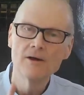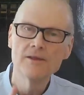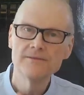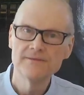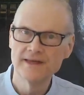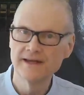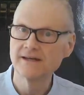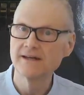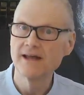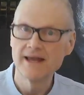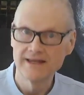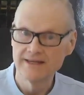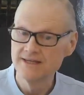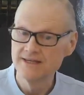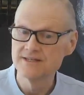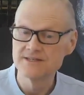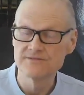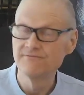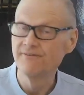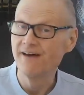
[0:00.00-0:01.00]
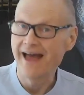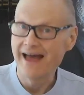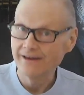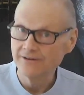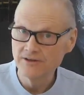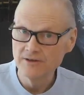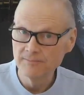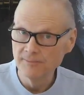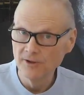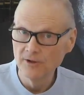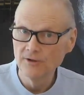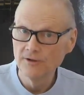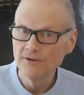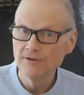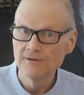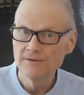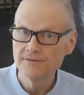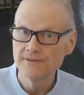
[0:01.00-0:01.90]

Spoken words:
that is valuable,